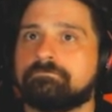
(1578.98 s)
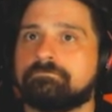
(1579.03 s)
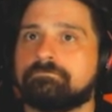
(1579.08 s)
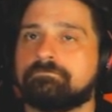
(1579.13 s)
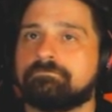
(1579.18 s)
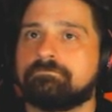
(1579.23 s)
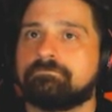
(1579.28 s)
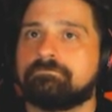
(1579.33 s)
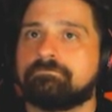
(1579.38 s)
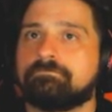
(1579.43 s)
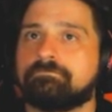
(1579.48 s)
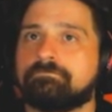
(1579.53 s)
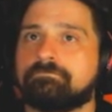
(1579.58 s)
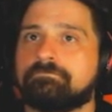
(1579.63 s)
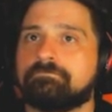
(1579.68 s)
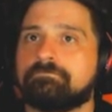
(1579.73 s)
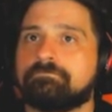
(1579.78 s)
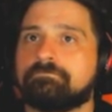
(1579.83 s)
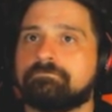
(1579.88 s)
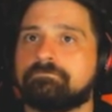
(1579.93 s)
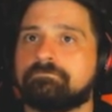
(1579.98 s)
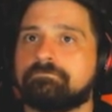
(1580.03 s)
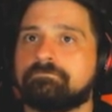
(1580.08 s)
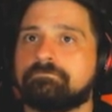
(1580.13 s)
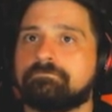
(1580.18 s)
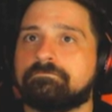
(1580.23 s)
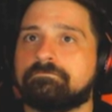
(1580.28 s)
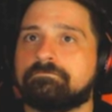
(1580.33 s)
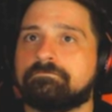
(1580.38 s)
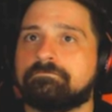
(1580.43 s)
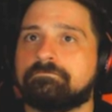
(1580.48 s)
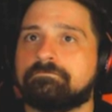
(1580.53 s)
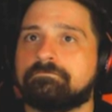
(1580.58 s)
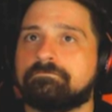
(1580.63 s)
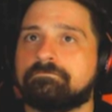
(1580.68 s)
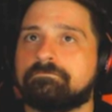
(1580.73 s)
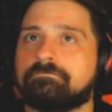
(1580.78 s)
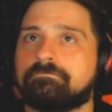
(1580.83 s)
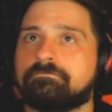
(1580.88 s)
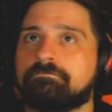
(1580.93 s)

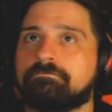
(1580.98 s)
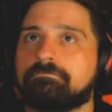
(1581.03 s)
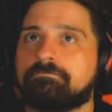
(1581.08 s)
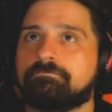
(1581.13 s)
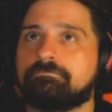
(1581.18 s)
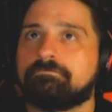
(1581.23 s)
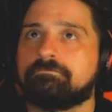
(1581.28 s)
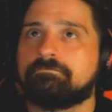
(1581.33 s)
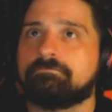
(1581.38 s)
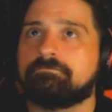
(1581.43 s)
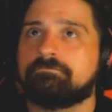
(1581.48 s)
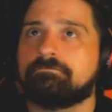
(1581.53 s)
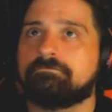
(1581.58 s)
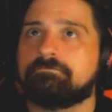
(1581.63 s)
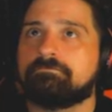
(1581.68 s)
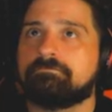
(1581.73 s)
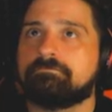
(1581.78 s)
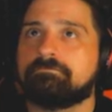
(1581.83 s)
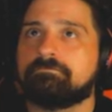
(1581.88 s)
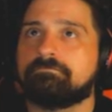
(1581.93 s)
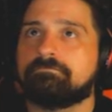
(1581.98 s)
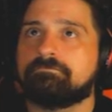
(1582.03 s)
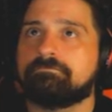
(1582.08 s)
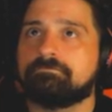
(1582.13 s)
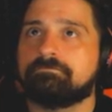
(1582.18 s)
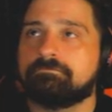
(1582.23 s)
[no speech]